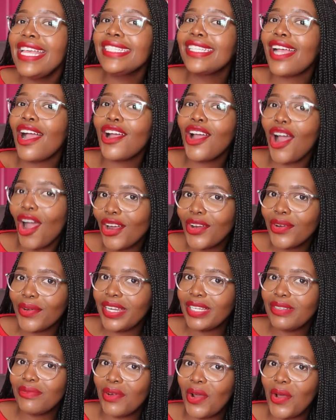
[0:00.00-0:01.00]
is
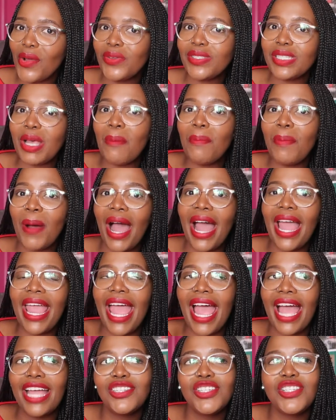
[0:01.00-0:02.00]
Concrete Rose
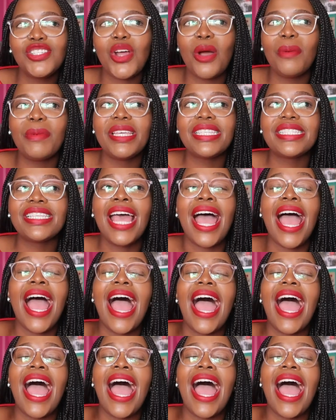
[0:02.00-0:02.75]
by Angie Thomas.